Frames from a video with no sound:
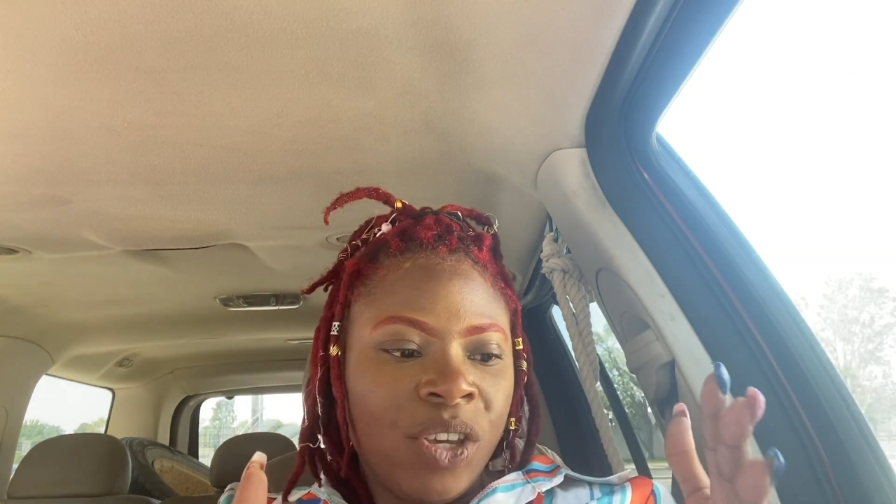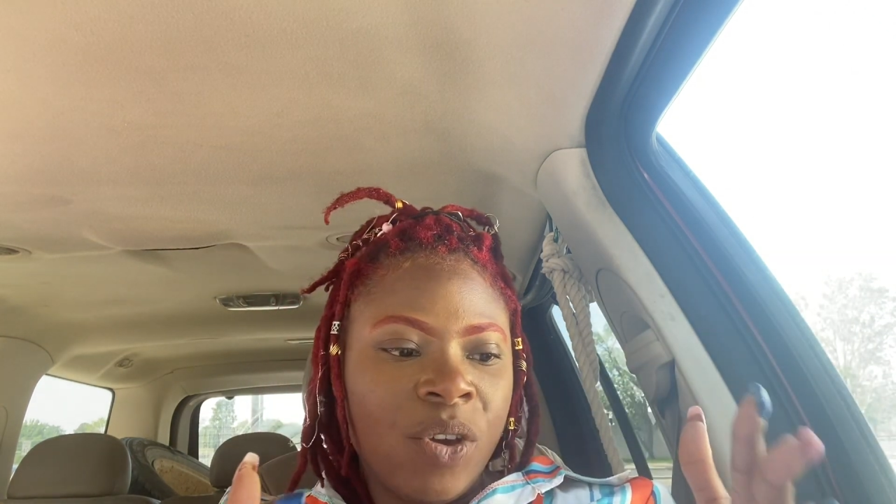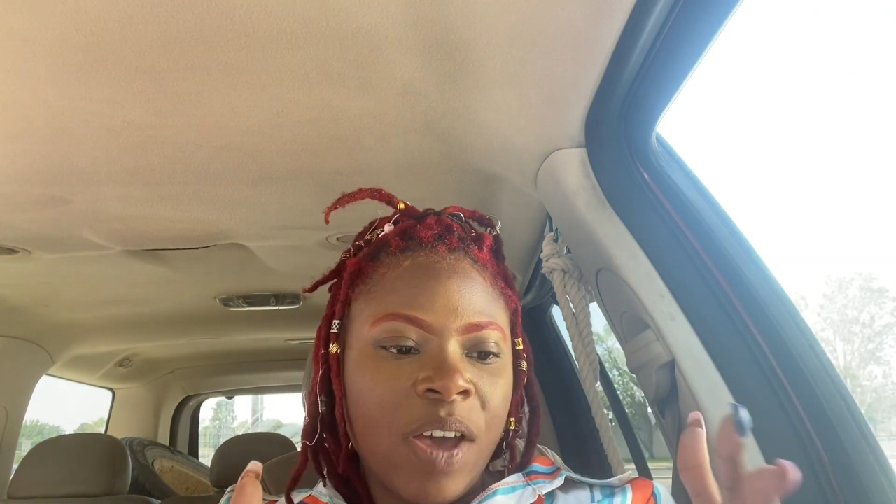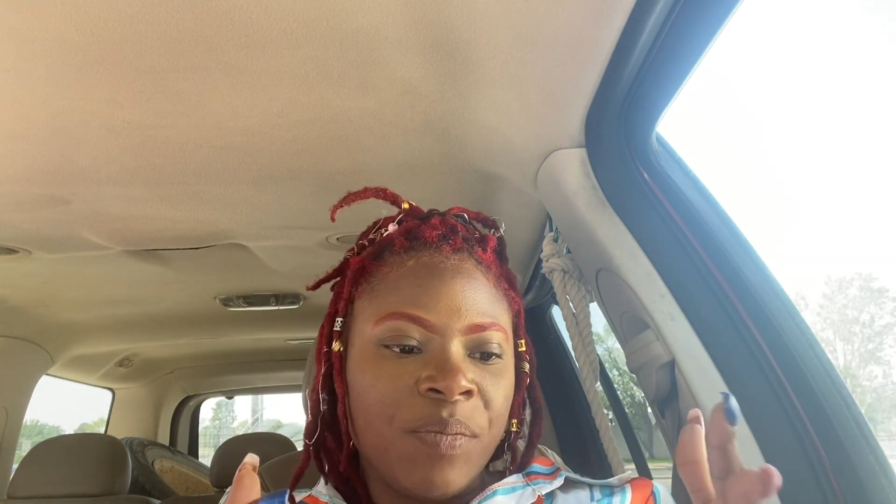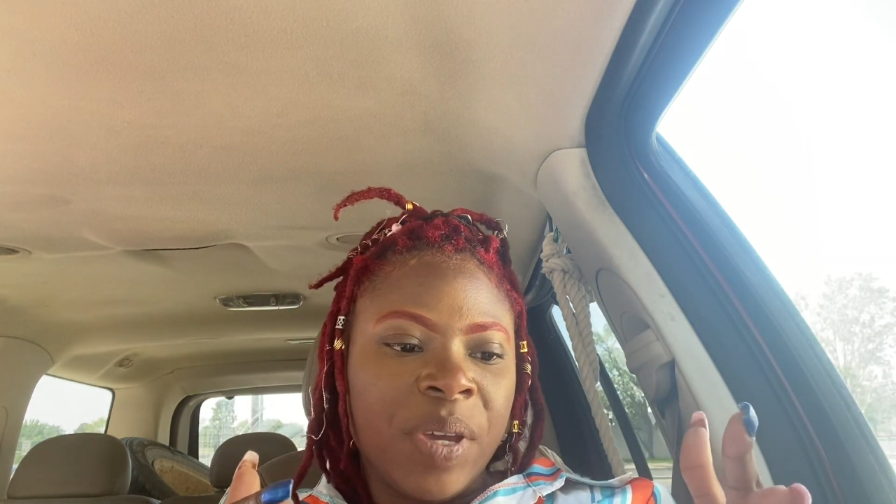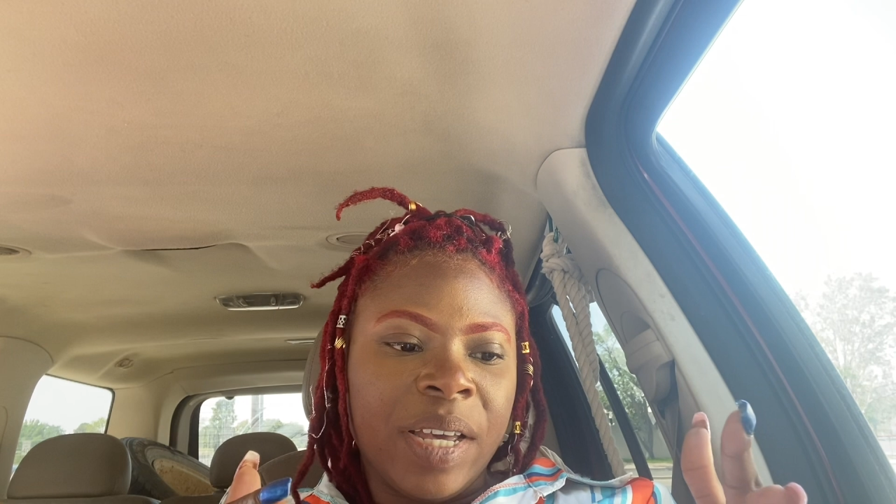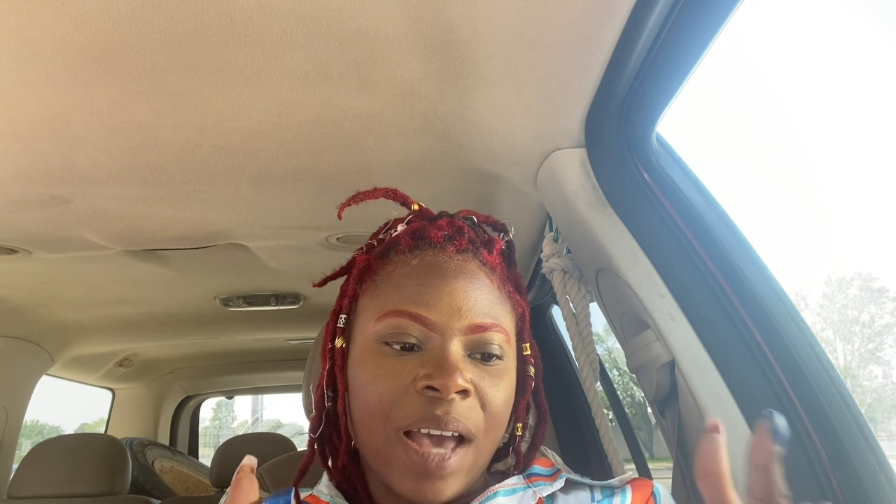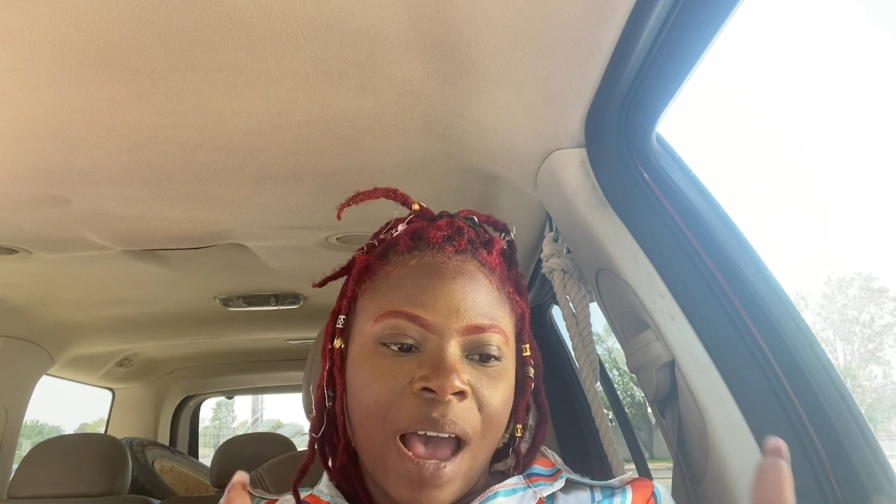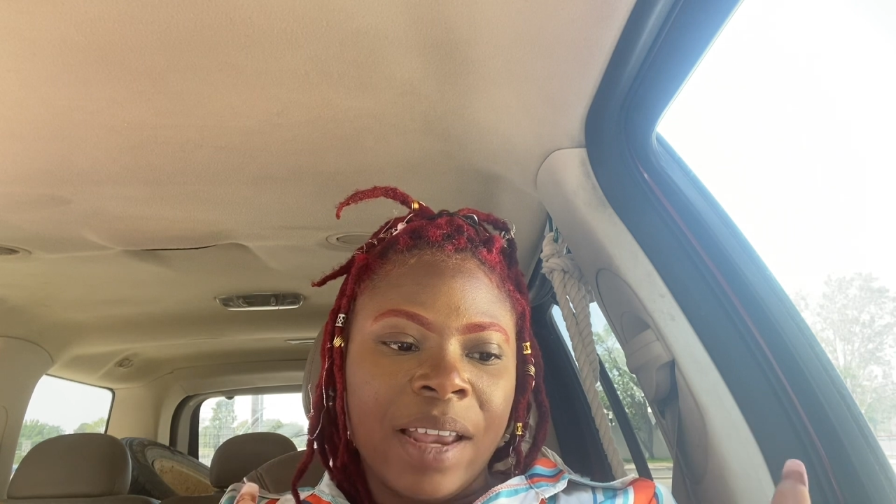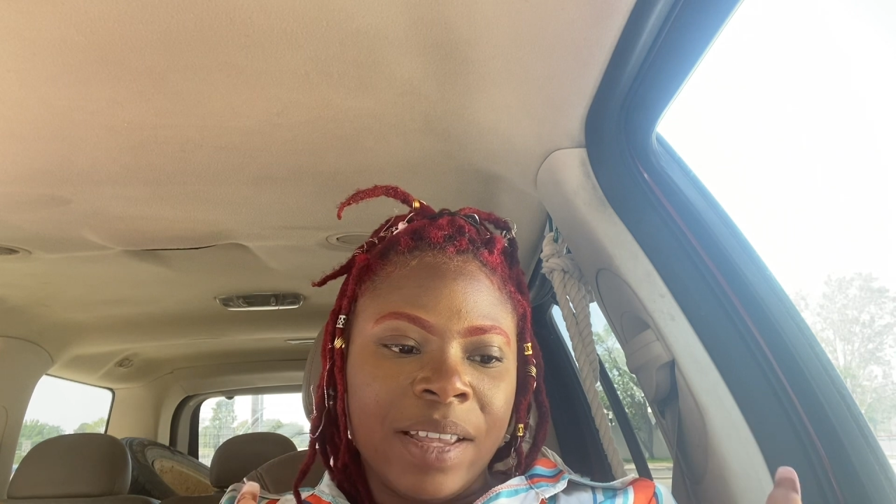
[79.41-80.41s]

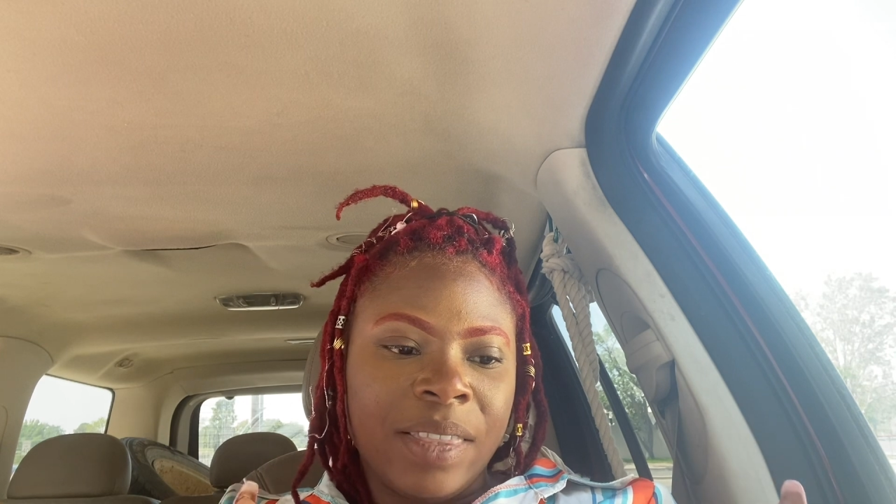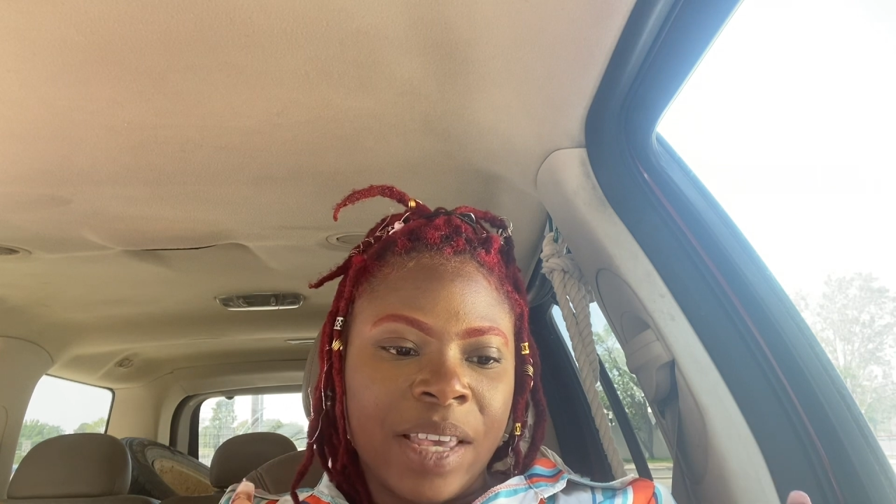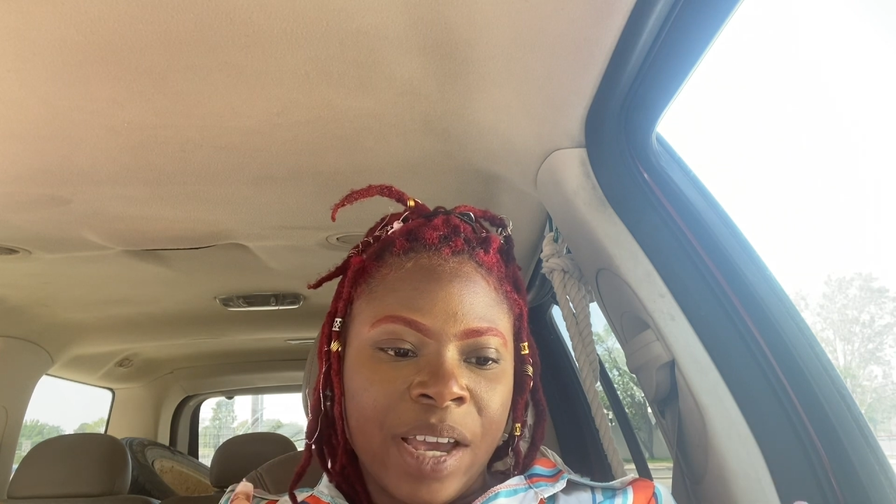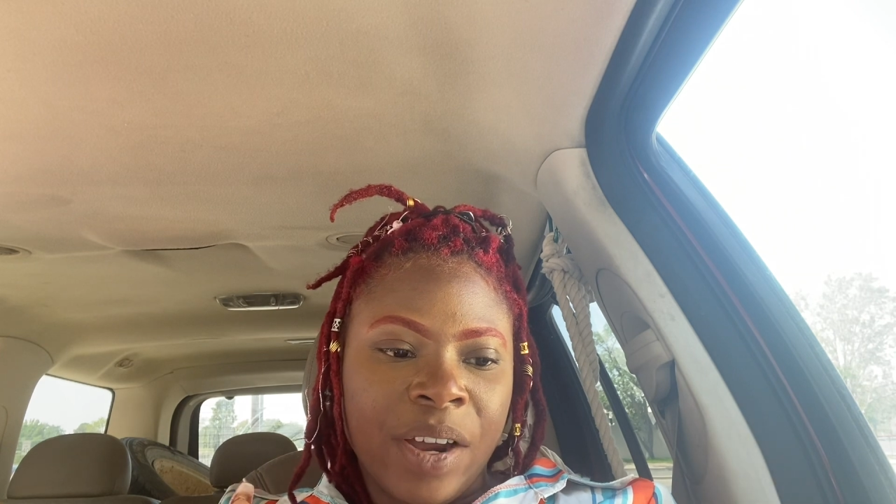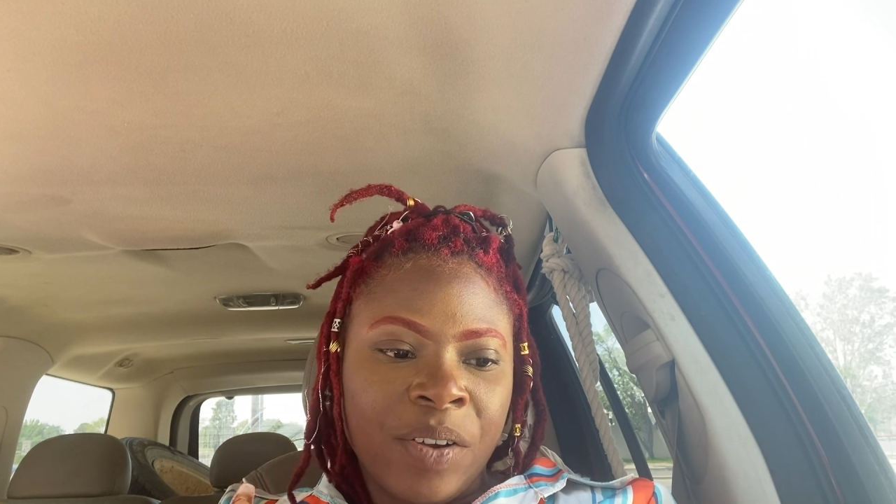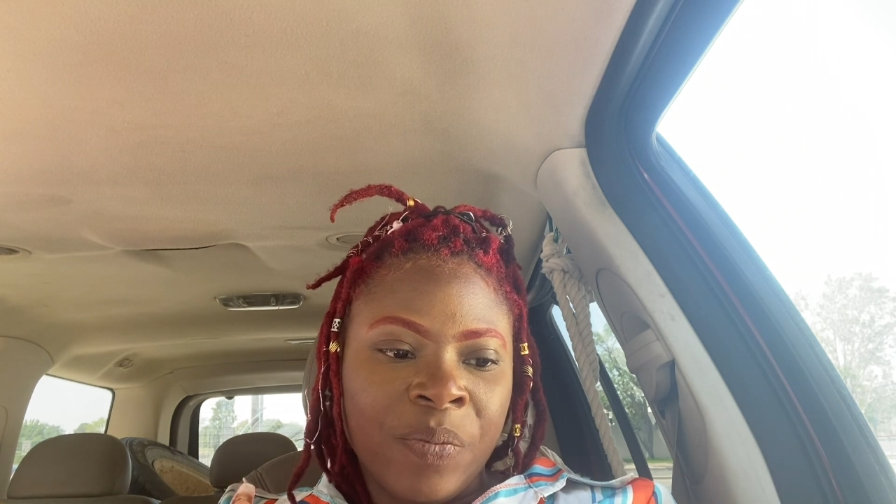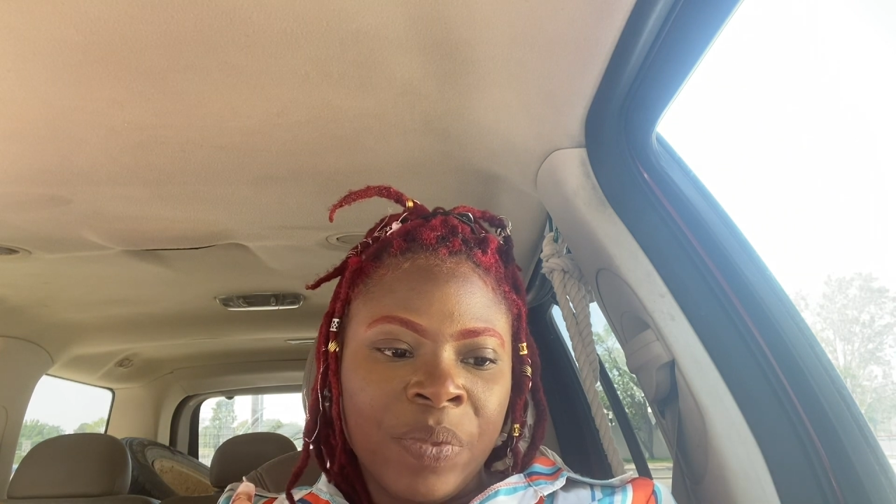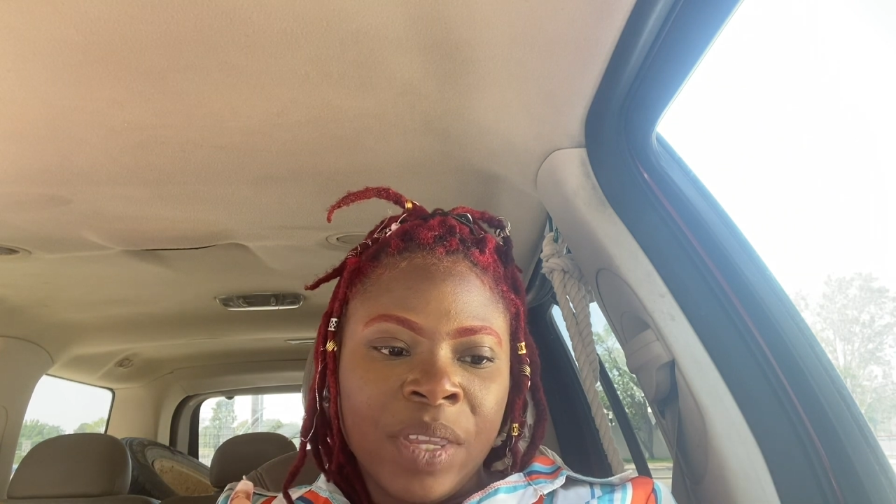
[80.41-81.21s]
guided there.